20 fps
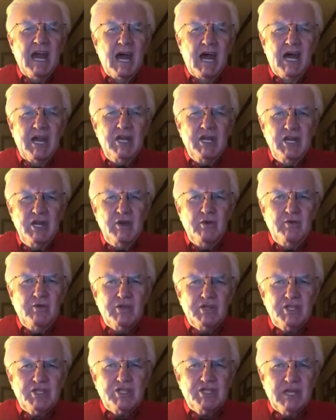anew
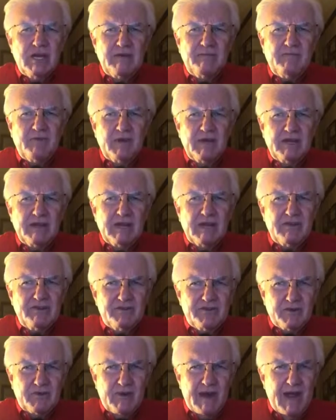the suffering that
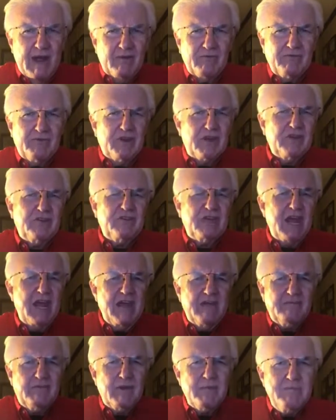surrounds us
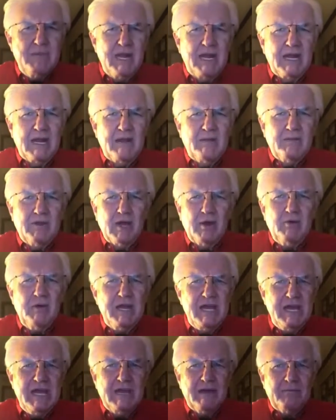every minute, though
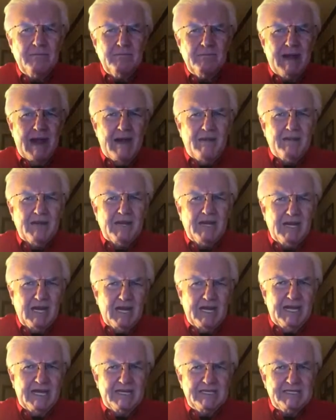hidden by the
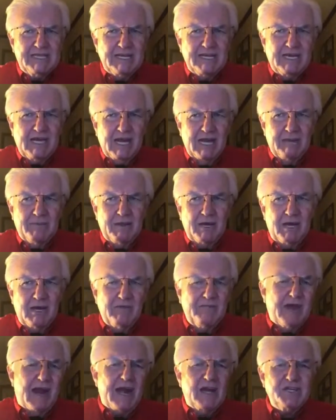glitz and glimmer
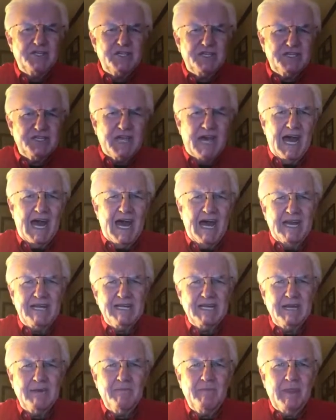of our
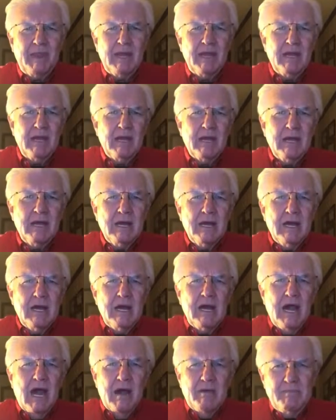society.
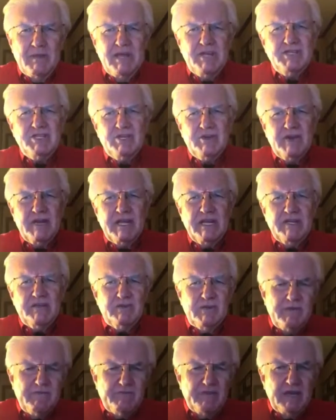A mystery is
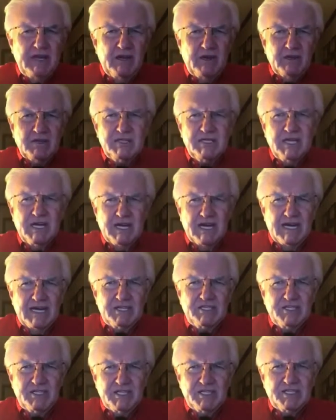revealed to
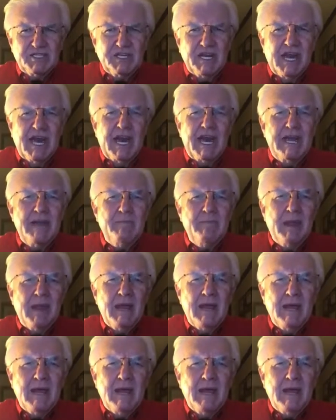us this day.